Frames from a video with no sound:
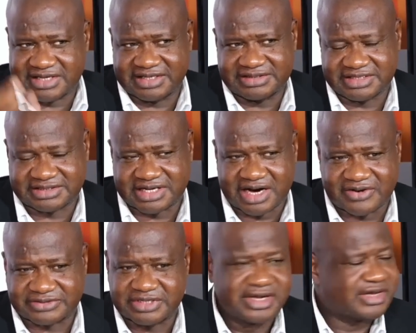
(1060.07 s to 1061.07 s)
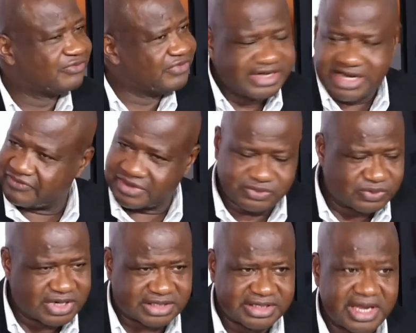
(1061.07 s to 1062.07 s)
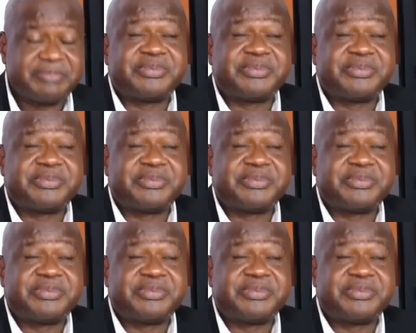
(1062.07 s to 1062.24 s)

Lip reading: rented crowds. We never do that.